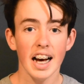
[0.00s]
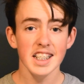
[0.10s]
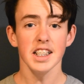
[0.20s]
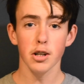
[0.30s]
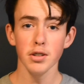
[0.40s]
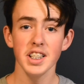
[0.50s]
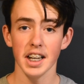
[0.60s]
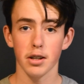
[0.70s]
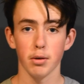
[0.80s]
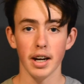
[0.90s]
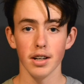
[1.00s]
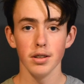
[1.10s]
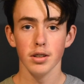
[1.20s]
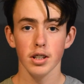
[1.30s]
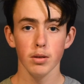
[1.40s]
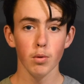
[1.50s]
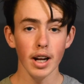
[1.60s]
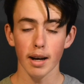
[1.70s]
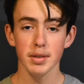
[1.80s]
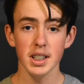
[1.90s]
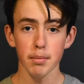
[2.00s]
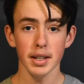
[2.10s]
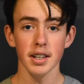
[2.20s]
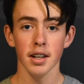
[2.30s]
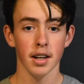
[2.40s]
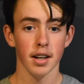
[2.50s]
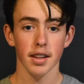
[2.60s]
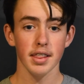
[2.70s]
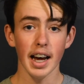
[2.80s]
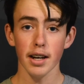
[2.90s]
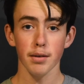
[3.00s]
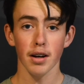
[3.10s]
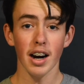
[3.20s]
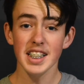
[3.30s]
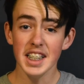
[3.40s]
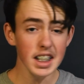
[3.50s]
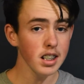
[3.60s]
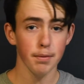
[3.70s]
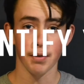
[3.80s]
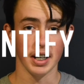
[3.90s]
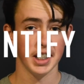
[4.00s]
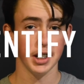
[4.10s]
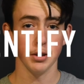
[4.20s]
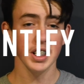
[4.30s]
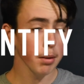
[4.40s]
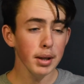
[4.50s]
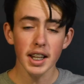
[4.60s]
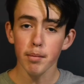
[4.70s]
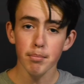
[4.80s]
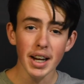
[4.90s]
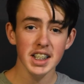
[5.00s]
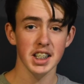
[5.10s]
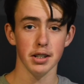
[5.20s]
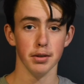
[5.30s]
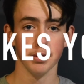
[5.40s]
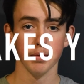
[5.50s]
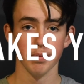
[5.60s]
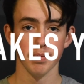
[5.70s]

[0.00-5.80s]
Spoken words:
As a content creator, you want to have something that identifies you, something that makes you.